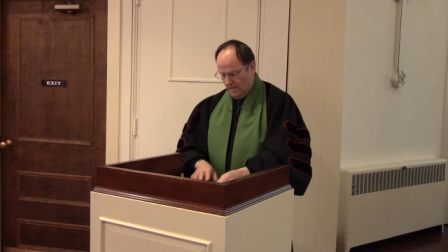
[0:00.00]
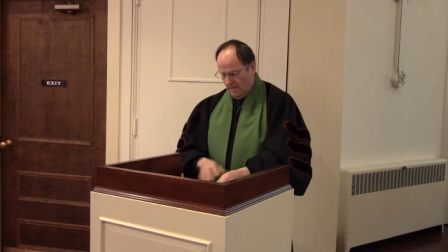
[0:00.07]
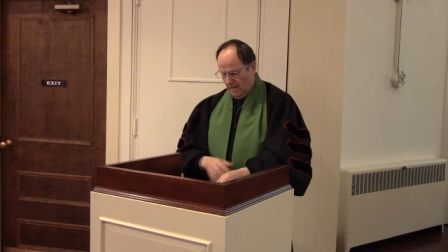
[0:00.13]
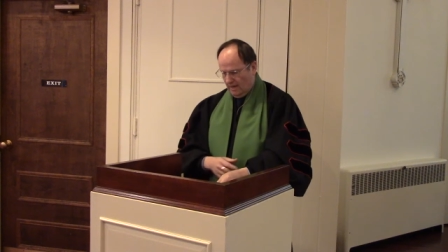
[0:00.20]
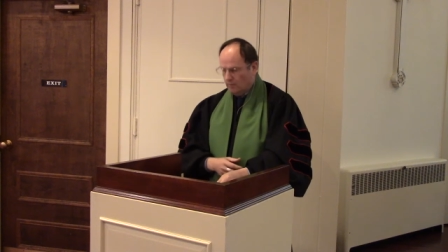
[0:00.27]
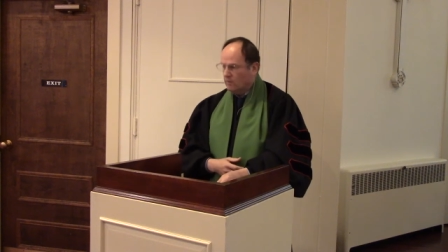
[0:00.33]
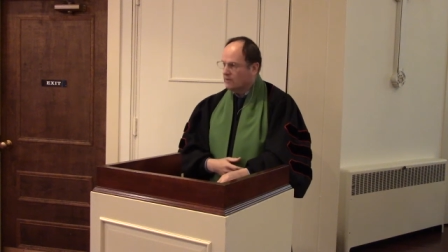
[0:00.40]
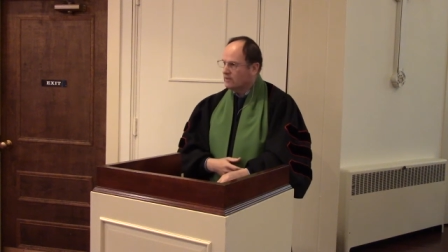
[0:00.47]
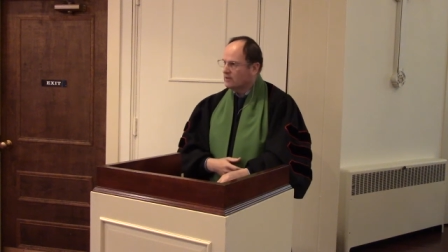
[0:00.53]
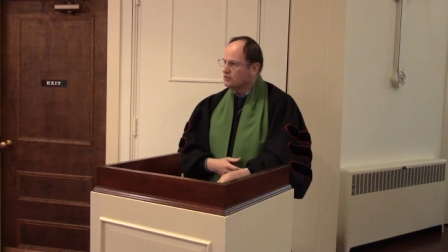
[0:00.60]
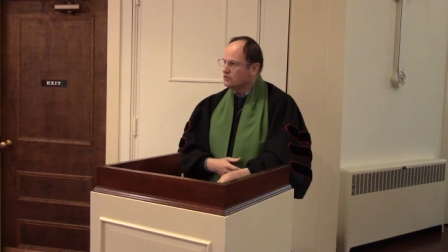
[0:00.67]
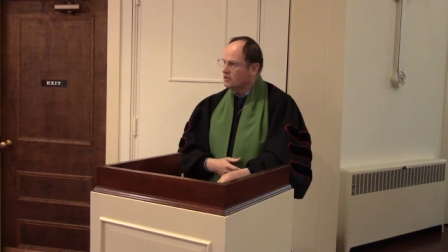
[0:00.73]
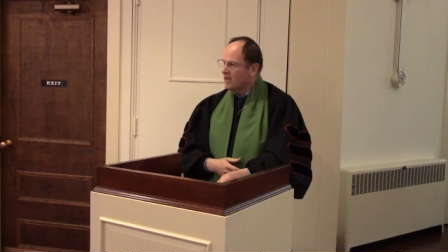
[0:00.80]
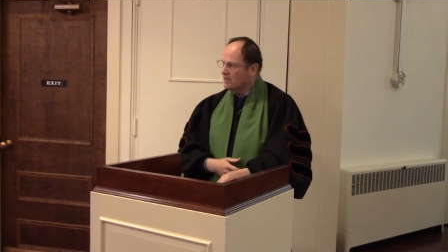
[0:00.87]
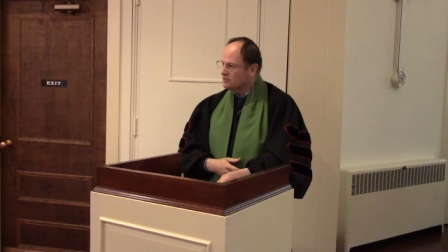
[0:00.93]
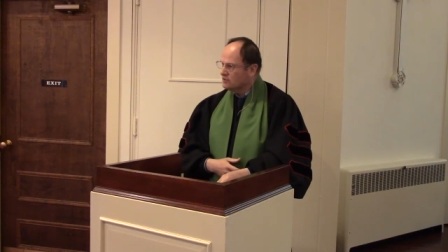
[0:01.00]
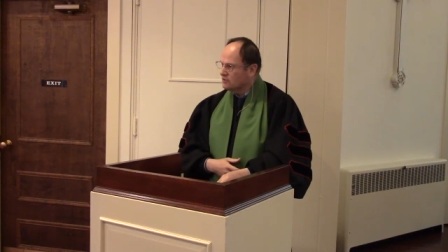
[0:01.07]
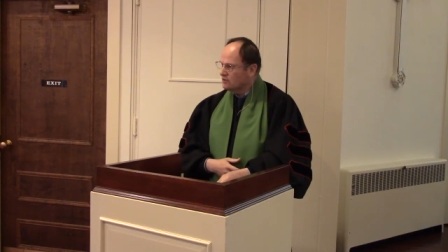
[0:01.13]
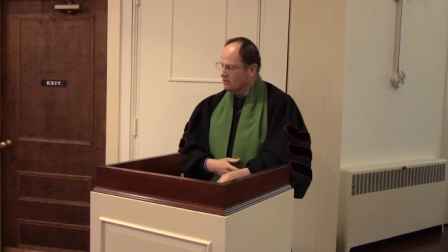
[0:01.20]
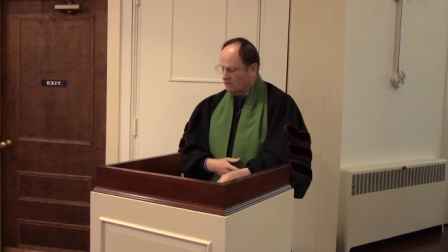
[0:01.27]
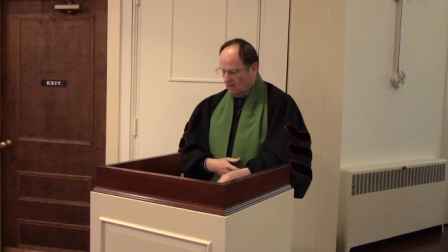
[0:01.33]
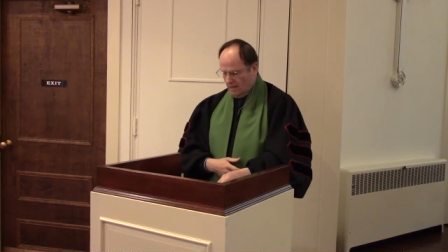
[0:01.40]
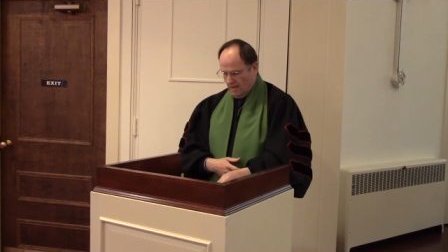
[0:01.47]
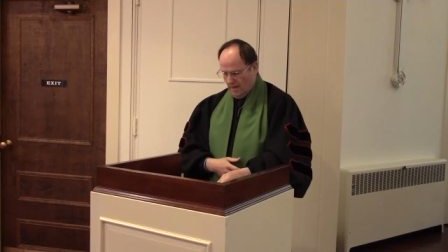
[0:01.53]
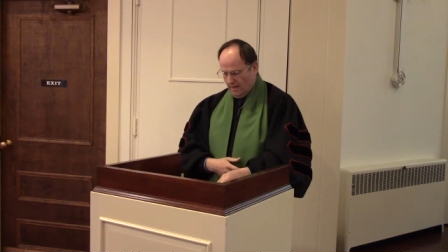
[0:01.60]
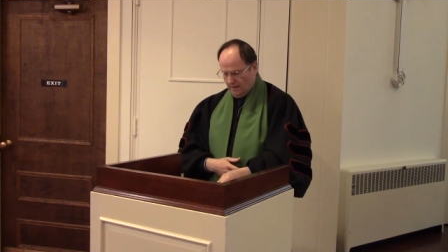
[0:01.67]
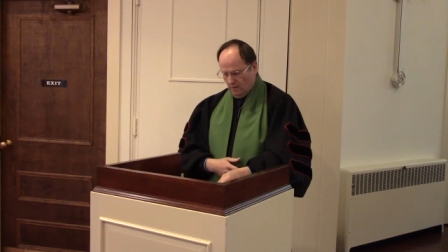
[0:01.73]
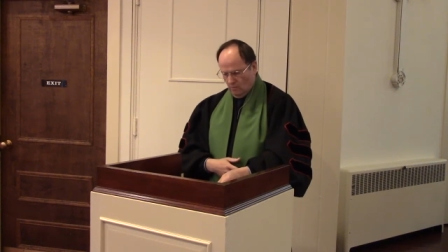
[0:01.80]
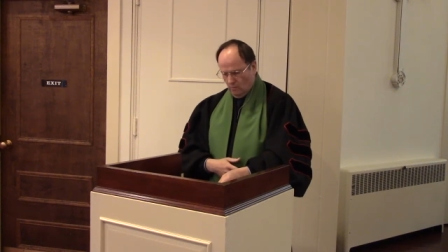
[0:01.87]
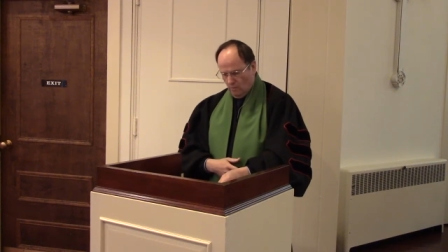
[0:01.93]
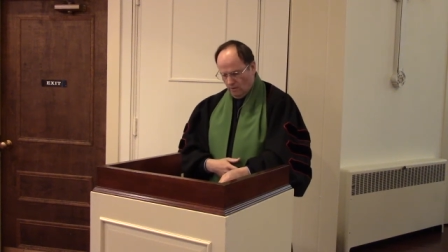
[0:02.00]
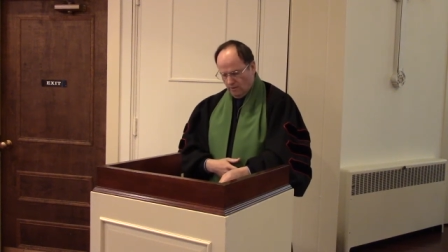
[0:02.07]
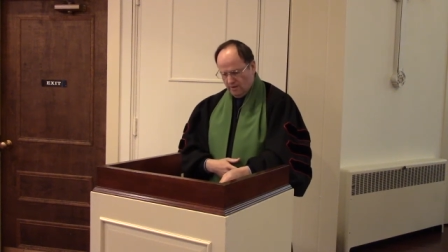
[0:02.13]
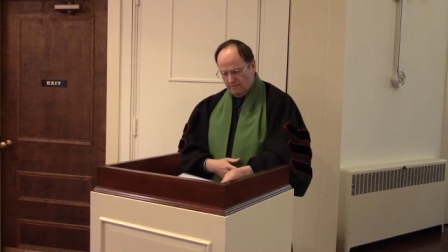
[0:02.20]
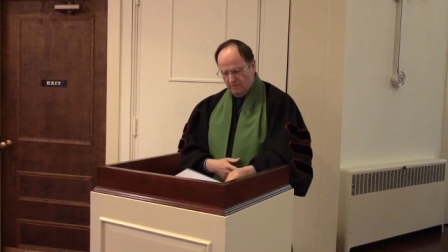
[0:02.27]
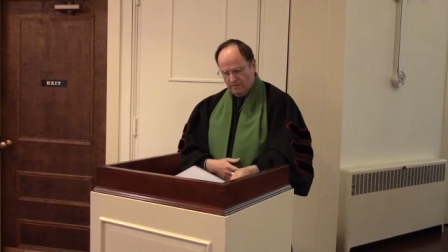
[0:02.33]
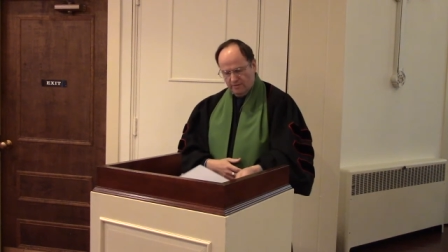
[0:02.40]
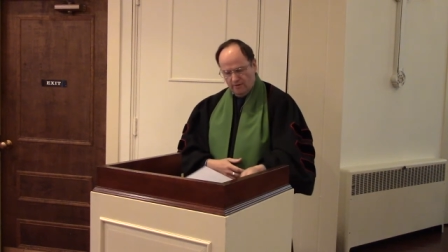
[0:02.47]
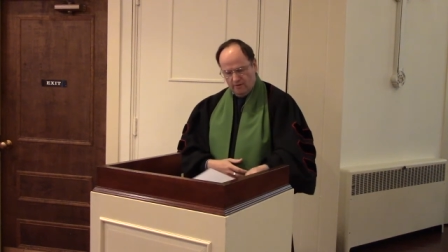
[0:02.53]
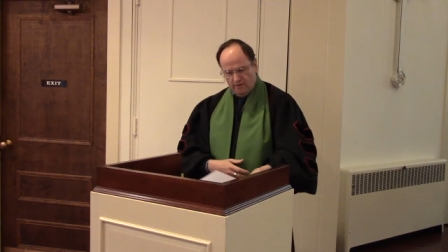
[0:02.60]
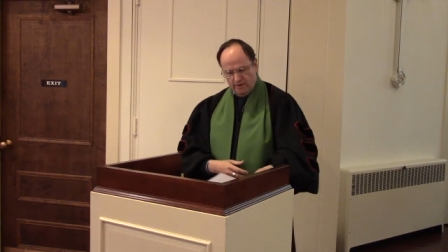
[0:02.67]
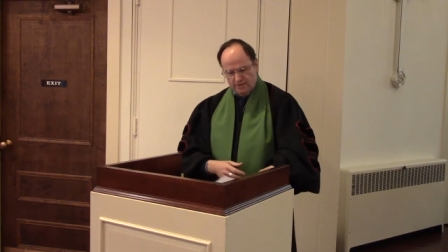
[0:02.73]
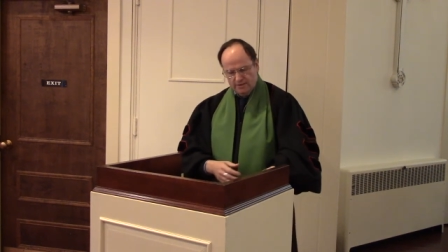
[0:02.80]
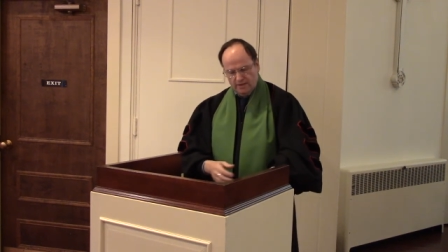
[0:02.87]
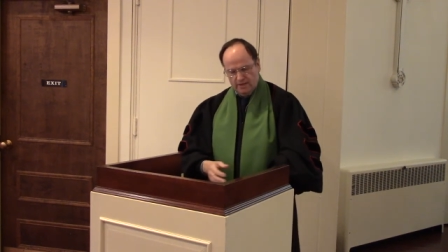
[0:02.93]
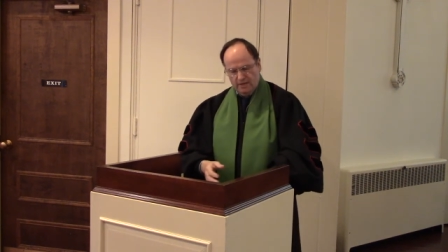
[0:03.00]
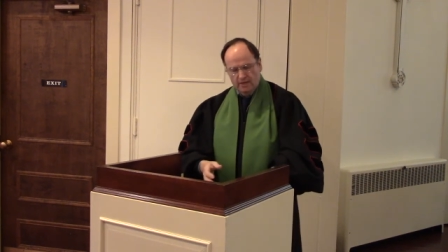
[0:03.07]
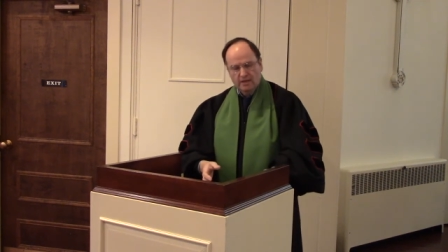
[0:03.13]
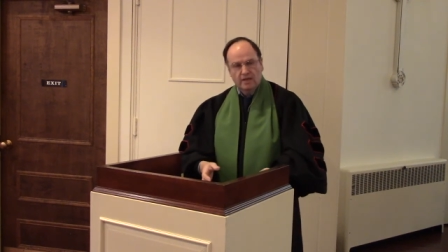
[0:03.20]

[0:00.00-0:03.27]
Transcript: and with a gesture and a word of authority